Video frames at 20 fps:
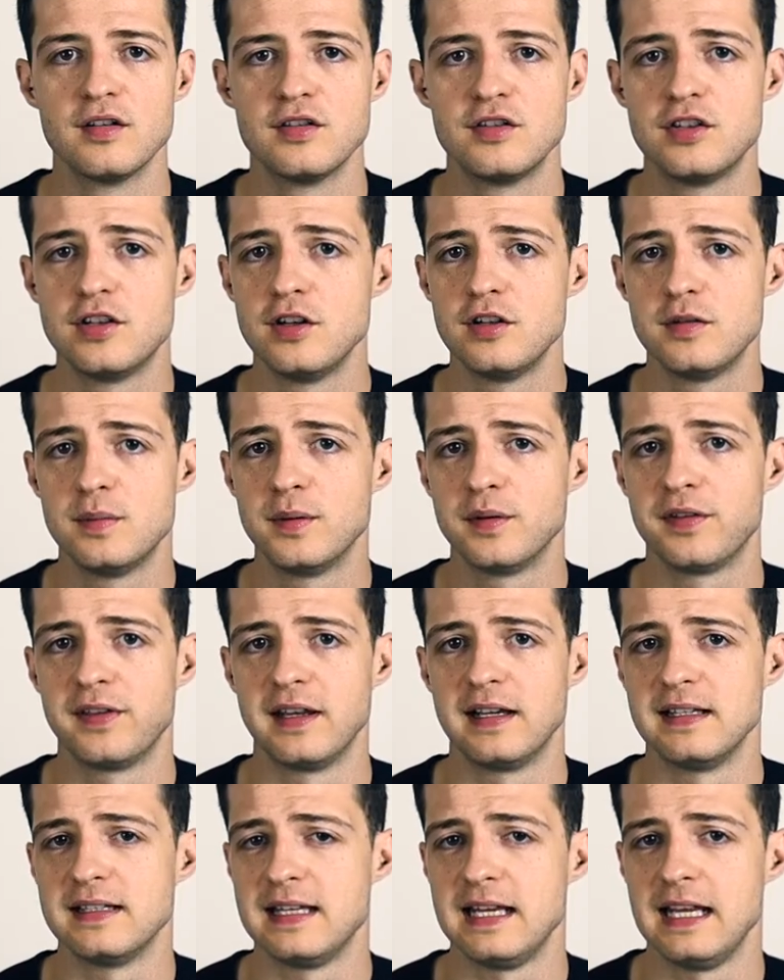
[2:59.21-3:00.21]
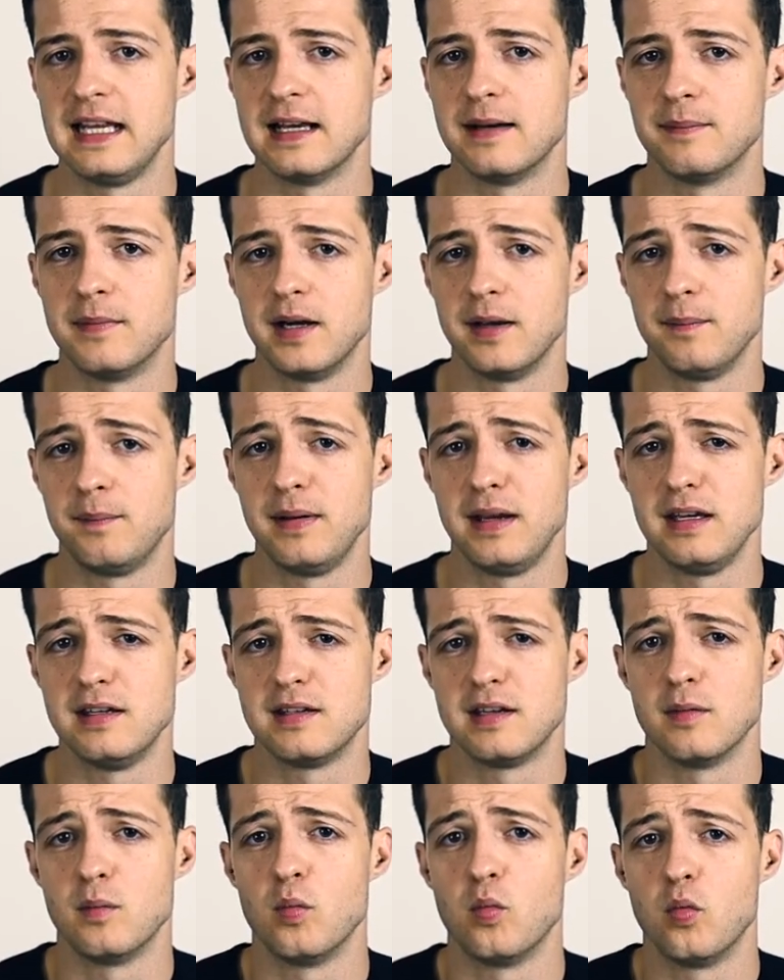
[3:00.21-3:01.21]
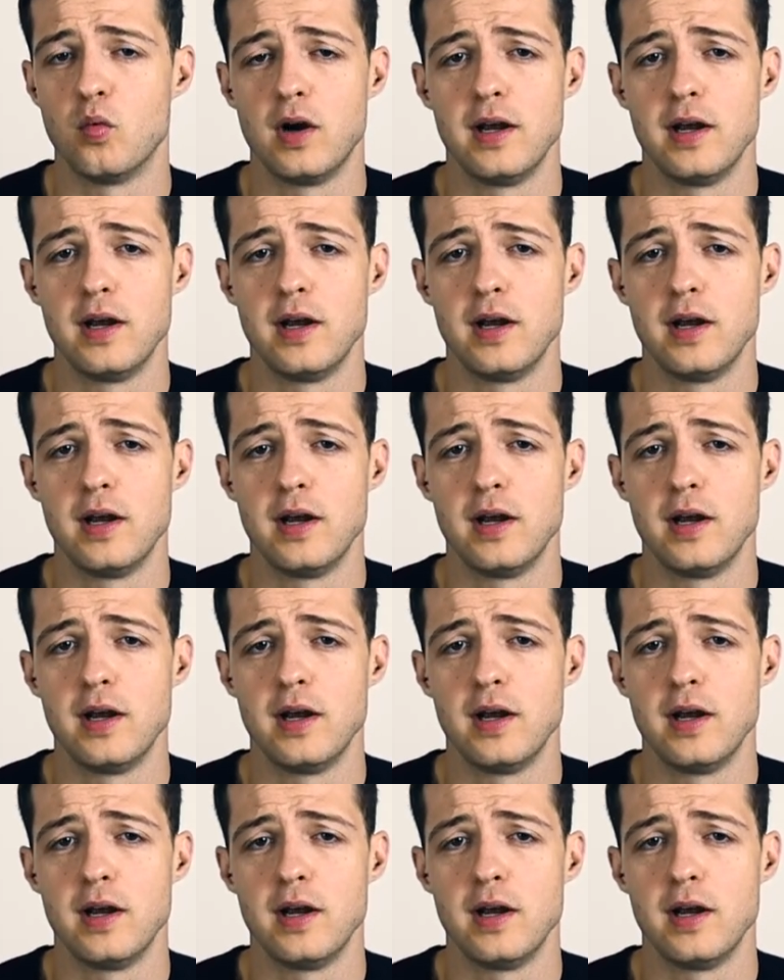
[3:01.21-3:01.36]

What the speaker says: Suitable things here might be some